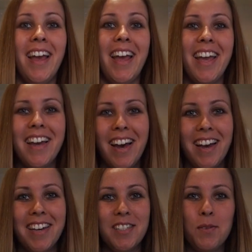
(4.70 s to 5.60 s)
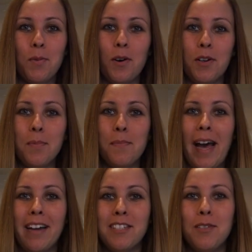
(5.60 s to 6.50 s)
Hey guys, welcome
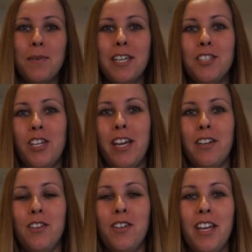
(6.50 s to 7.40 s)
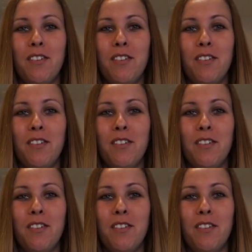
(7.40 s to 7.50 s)
back to my channel.